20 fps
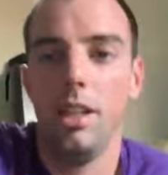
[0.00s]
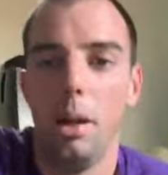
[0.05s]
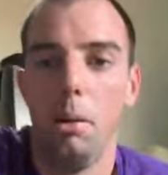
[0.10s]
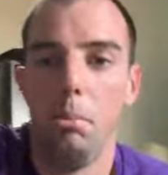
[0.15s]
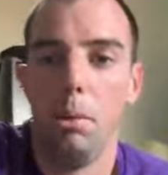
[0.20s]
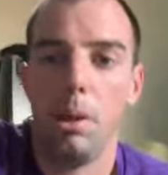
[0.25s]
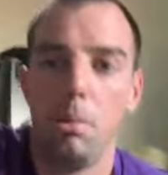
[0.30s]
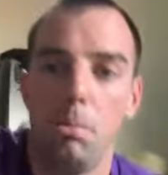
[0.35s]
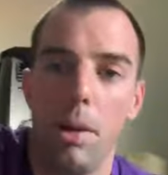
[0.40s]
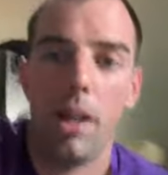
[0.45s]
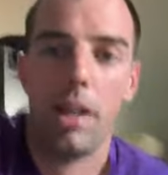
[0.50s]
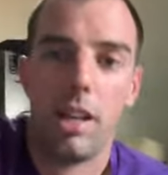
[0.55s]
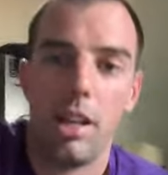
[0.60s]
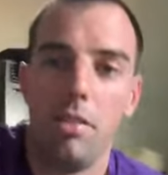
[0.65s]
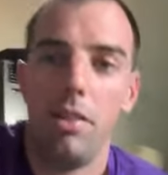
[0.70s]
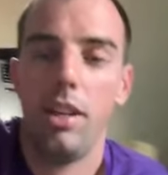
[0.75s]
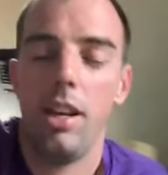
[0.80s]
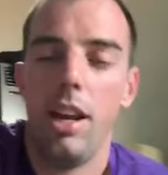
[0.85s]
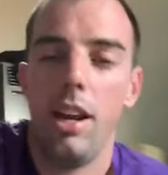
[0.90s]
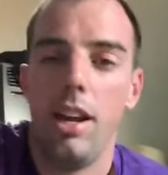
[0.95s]
a Big Mac
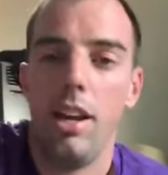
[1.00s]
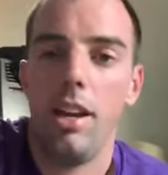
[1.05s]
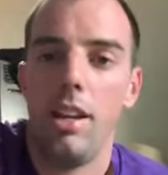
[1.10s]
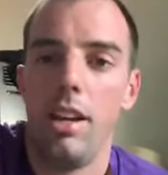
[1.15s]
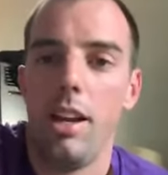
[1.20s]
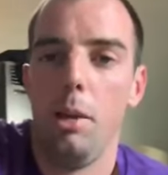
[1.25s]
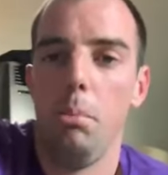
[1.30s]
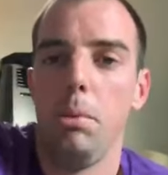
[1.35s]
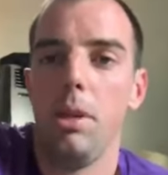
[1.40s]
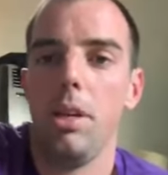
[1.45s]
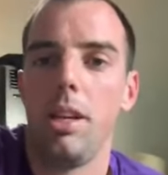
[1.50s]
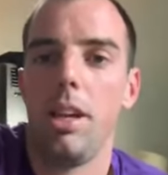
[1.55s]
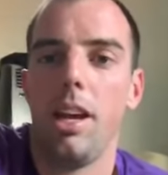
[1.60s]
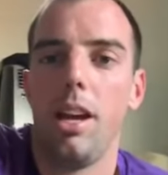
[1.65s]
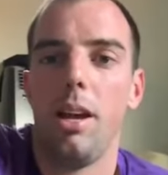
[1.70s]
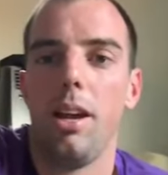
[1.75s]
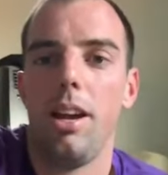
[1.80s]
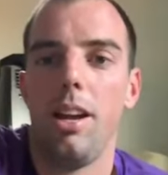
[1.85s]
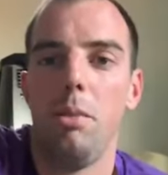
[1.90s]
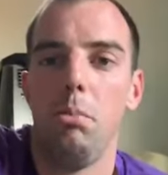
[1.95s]
every day and
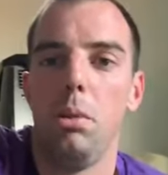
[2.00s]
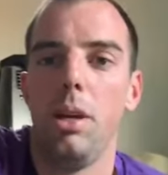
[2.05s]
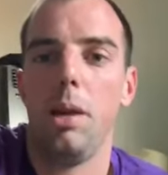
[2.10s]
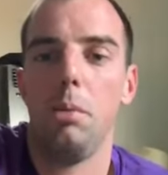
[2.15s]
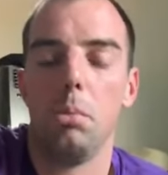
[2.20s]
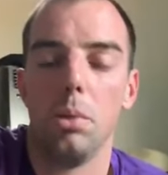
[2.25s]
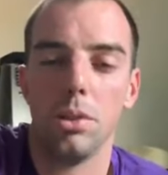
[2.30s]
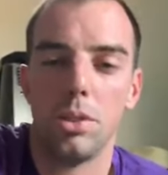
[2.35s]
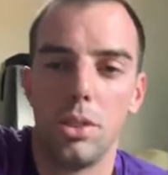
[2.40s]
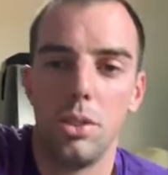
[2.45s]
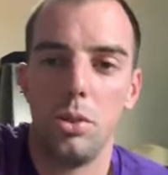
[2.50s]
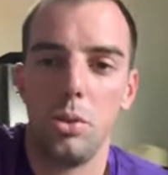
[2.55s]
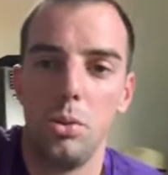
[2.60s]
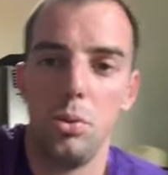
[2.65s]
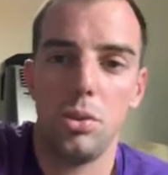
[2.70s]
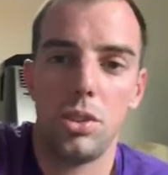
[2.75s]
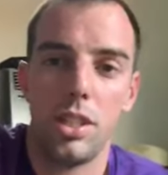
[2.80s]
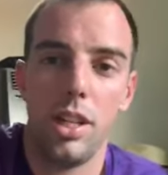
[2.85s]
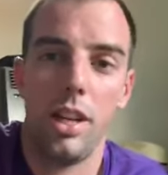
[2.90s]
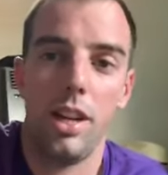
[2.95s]
be able to
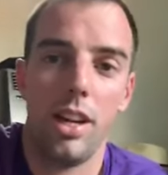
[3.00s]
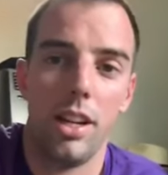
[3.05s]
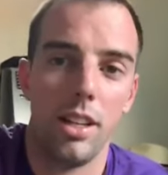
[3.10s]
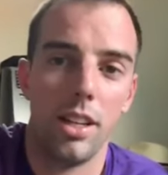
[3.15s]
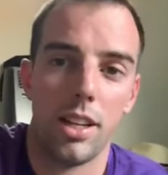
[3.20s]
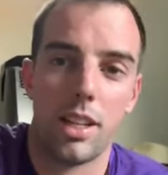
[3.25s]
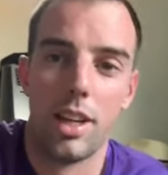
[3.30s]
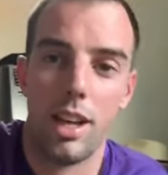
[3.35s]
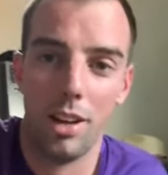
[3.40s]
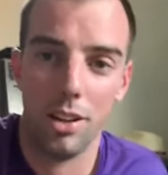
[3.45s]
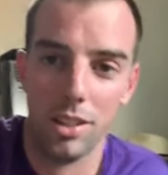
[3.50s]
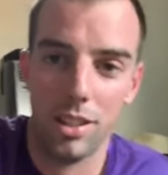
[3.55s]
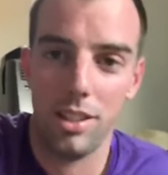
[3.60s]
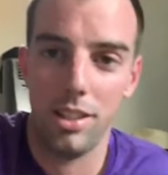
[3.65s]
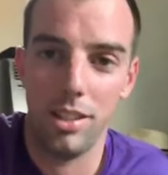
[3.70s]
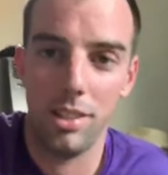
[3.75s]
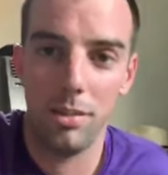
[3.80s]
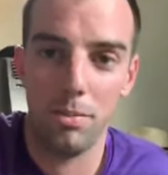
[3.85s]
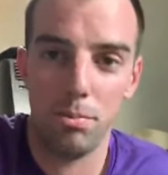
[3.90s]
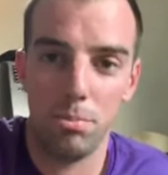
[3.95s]
stay at like a
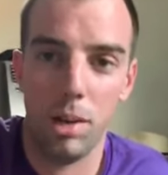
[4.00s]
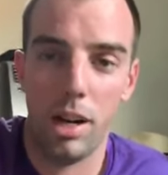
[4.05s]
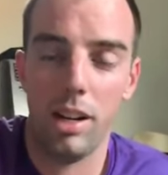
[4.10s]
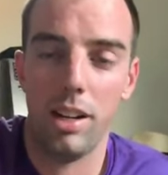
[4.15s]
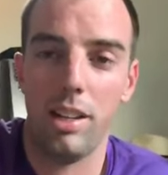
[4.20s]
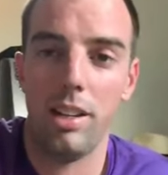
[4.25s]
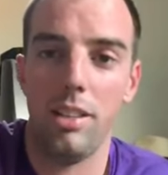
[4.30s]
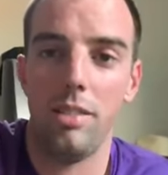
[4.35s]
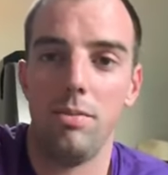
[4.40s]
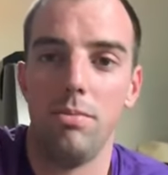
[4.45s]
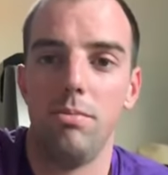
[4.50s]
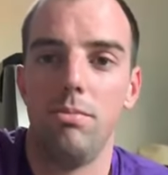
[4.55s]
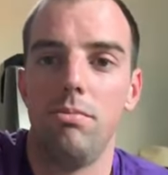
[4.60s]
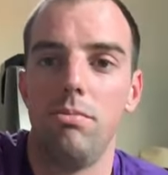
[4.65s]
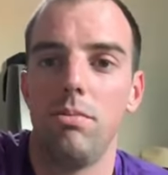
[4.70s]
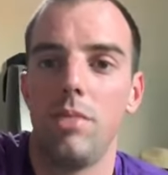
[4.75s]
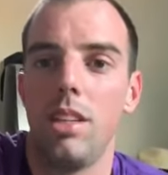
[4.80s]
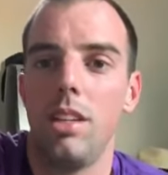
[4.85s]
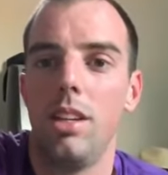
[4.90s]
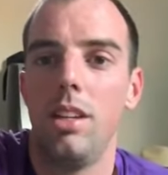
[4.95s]
healthy body
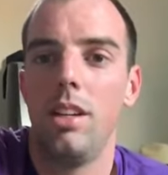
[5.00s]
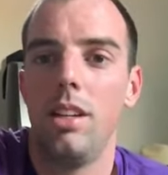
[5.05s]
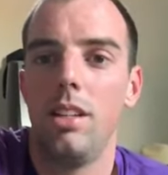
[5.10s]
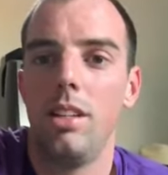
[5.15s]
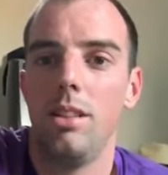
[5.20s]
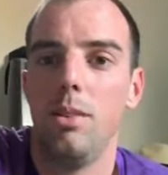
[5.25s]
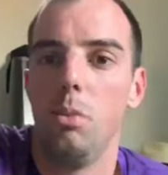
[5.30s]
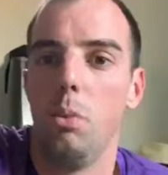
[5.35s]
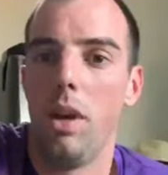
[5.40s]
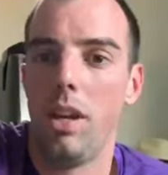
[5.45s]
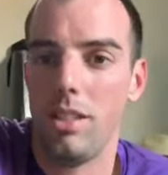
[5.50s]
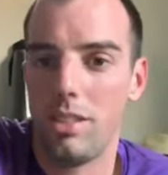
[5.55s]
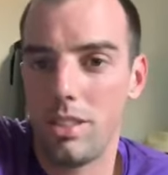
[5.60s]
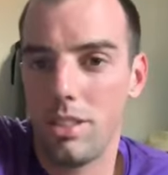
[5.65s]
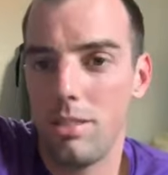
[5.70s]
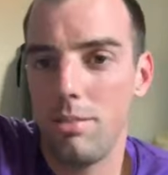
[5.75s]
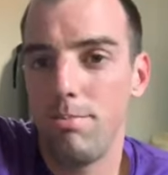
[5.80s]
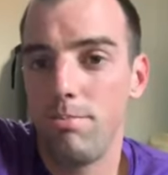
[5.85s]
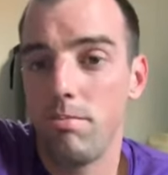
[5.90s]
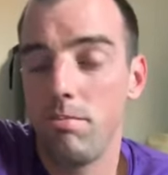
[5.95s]
weight,
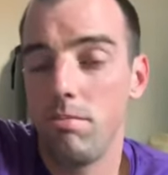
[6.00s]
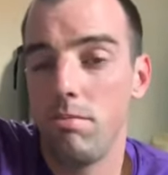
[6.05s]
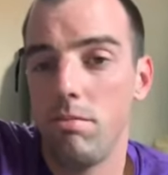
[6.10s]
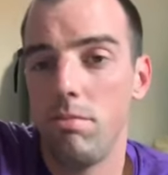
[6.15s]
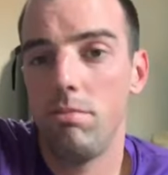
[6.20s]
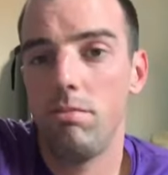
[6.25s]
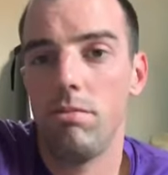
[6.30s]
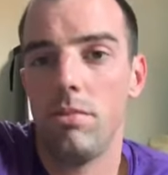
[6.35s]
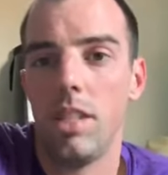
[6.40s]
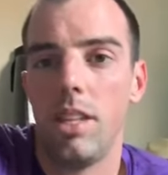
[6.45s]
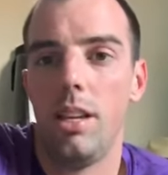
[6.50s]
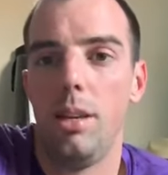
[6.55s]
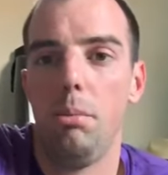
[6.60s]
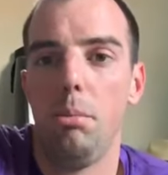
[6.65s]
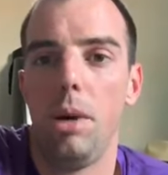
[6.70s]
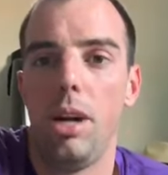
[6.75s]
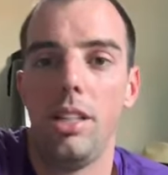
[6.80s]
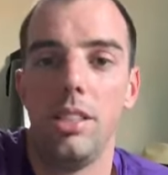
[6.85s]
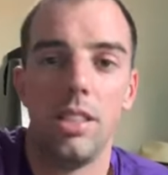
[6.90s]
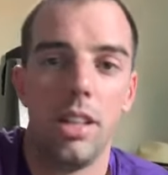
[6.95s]

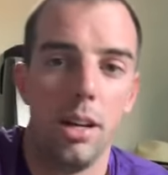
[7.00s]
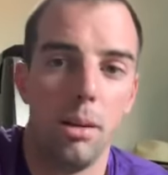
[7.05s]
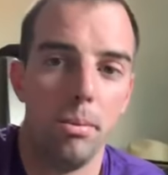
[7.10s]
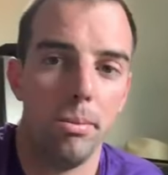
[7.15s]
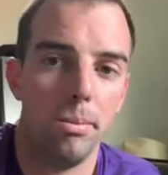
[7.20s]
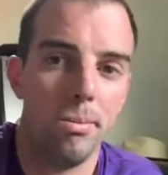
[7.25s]
body type.